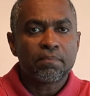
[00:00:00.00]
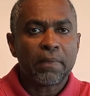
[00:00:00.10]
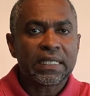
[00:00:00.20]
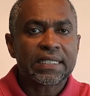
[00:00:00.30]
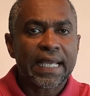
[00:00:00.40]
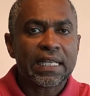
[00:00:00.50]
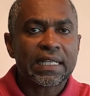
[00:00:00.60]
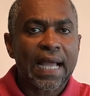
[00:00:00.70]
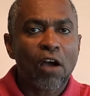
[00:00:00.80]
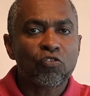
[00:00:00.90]

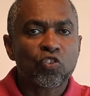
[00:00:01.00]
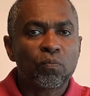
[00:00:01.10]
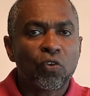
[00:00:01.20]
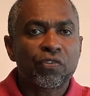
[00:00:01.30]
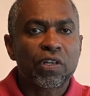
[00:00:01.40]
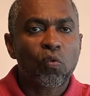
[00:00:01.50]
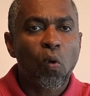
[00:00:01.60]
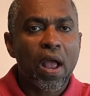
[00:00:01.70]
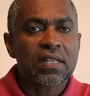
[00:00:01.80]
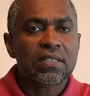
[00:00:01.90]
Maintaining auto mode
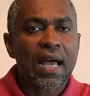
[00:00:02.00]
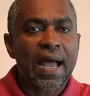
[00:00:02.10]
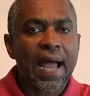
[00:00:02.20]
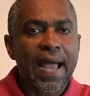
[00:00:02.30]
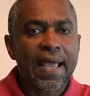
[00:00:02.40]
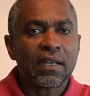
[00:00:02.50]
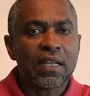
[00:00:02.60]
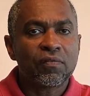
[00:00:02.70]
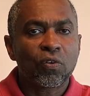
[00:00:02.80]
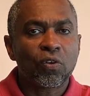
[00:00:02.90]
requires a higher
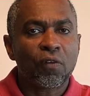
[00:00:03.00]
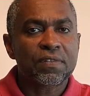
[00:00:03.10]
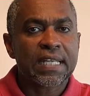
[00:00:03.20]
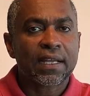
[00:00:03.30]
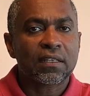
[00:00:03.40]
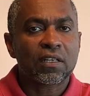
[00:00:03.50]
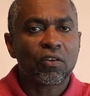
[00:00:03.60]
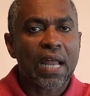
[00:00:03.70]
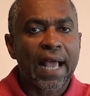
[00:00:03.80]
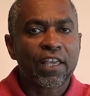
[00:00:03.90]
level of
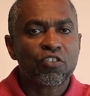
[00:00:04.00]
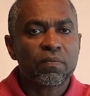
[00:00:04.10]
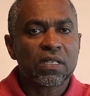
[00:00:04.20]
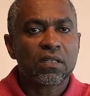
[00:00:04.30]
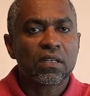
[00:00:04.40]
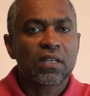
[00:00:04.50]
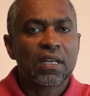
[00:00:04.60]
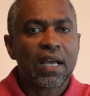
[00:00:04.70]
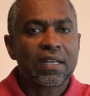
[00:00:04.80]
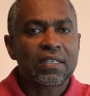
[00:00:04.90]
technical acumen
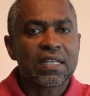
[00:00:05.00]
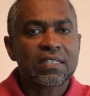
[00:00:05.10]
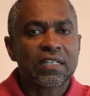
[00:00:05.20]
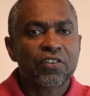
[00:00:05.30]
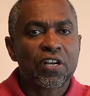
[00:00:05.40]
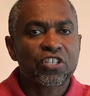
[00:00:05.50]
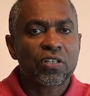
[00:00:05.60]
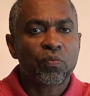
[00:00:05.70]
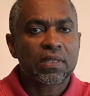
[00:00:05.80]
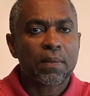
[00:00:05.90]
and
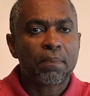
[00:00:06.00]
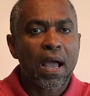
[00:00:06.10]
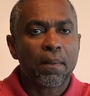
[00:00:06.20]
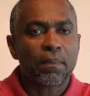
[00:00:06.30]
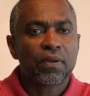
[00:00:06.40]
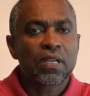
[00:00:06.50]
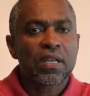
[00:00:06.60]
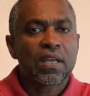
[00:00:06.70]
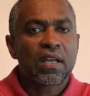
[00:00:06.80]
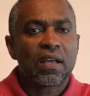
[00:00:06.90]
integration with the pump.
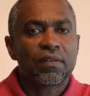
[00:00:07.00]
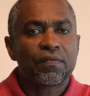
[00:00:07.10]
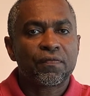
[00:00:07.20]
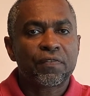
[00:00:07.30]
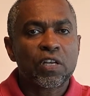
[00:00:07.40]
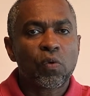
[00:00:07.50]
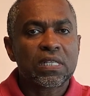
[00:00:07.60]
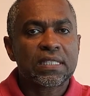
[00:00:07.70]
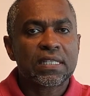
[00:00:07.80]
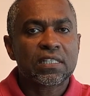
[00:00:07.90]

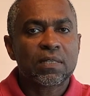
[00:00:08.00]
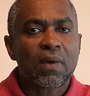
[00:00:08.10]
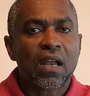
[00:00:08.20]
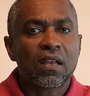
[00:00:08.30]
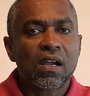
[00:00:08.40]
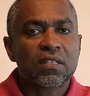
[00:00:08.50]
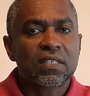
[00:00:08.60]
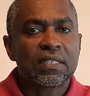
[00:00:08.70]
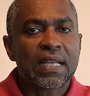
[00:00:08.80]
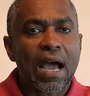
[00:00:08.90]
Frequent system
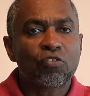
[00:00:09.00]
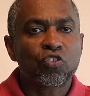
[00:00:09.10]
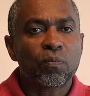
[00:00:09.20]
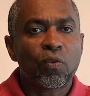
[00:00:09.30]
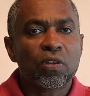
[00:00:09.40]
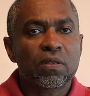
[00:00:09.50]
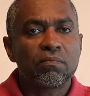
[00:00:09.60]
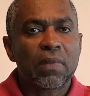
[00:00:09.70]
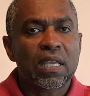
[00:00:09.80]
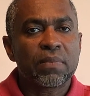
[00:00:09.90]
alerts in auto mode
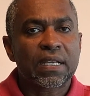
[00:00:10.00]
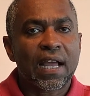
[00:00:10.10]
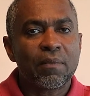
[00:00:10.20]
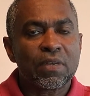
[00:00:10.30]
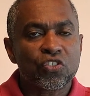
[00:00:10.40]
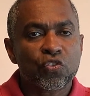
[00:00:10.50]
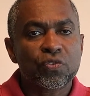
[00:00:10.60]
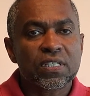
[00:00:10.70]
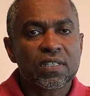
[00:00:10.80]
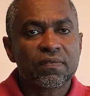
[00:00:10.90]
may become
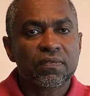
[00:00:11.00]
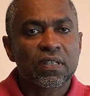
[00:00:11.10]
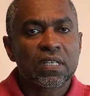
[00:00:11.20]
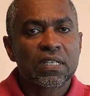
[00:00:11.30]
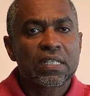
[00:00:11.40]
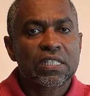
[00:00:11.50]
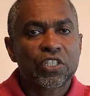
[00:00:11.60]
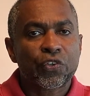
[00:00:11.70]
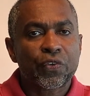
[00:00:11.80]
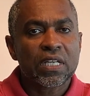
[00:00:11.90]
intrusive.
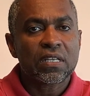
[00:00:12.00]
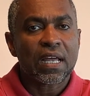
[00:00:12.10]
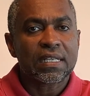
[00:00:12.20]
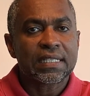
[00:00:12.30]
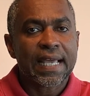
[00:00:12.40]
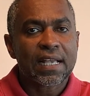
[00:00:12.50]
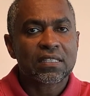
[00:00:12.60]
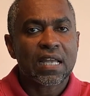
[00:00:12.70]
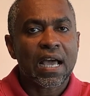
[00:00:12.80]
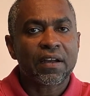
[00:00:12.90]
Screen and
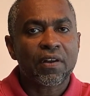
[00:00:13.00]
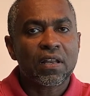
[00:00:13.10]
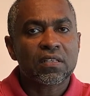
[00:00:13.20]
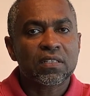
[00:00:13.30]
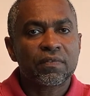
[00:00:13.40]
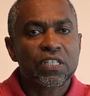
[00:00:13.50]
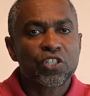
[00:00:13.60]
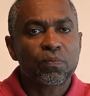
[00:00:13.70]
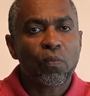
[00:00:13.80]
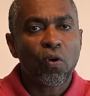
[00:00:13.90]
text are relatively
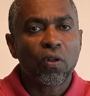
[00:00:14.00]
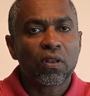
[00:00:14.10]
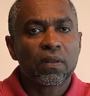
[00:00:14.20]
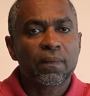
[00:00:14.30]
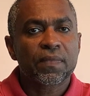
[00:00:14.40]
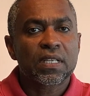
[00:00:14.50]
small.